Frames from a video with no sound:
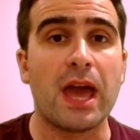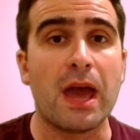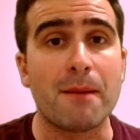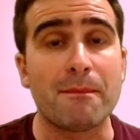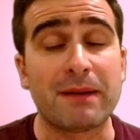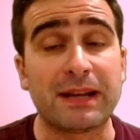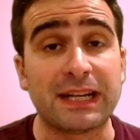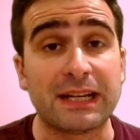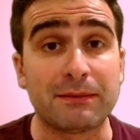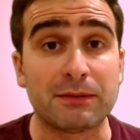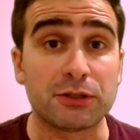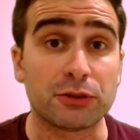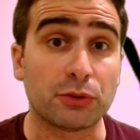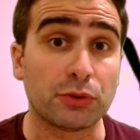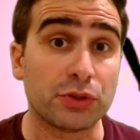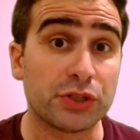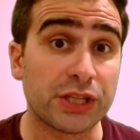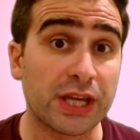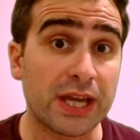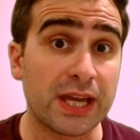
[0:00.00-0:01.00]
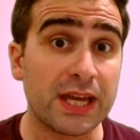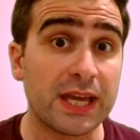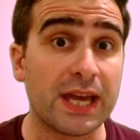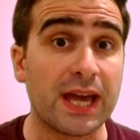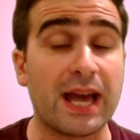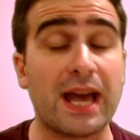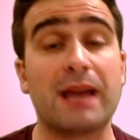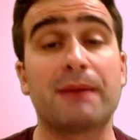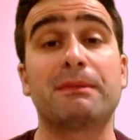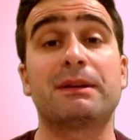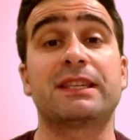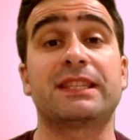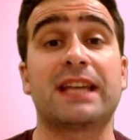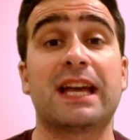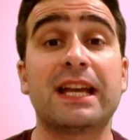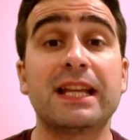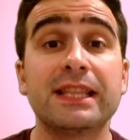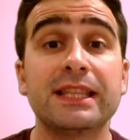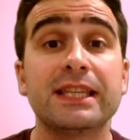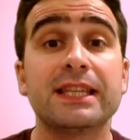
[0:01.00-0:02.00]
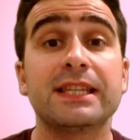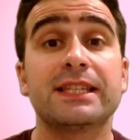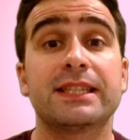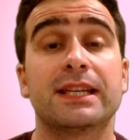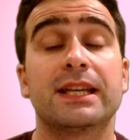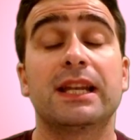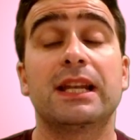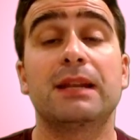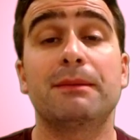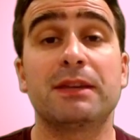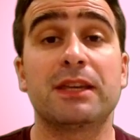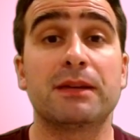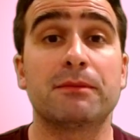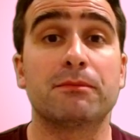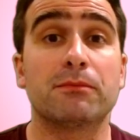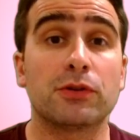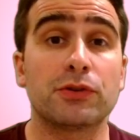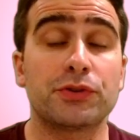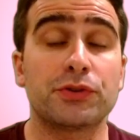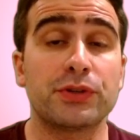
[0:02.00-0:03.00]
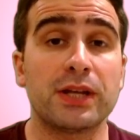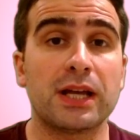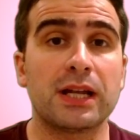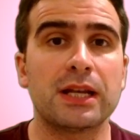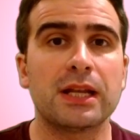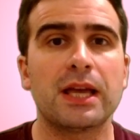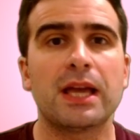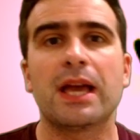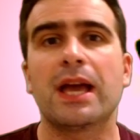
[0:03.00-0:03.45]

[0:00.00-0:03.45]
My name is Roger, I'm a scientist living in Montreal,